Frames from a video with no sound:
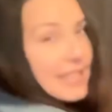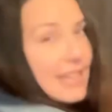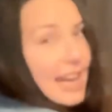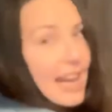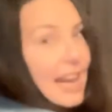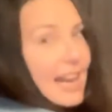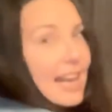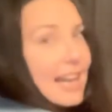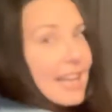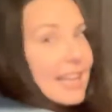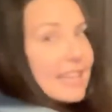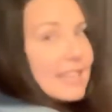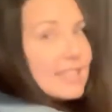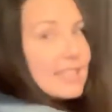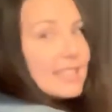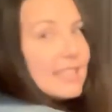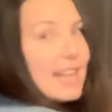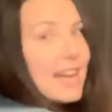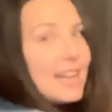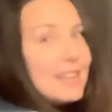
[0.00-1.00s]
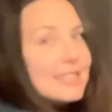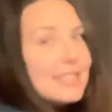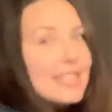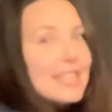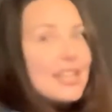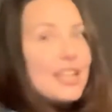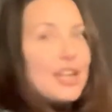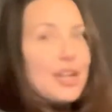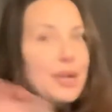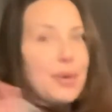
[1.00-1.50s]
I could not let
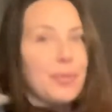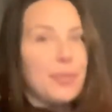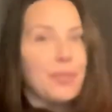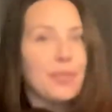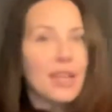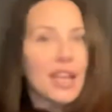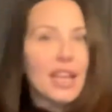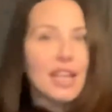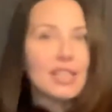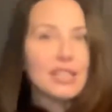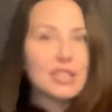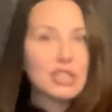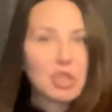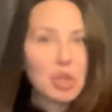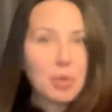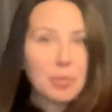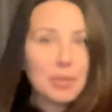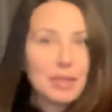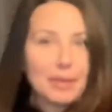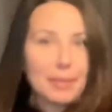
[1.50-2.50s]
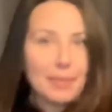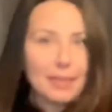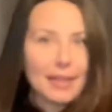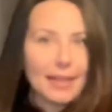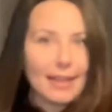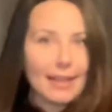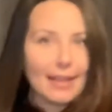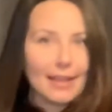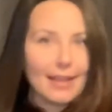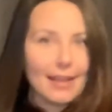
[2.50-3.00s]
it go, so I'm keeping
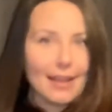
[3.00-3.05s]
it.